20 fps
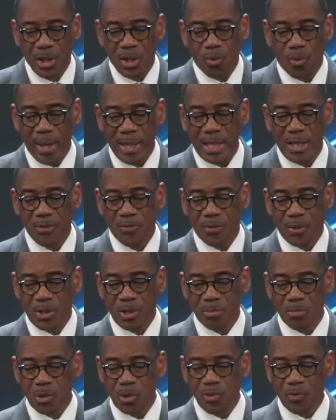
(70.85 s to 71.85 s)
waiting for
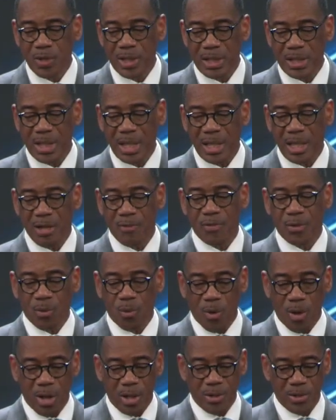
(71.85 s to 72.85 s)
the moving of the
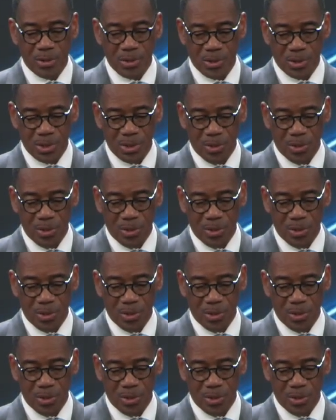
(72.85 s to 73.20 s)
waters.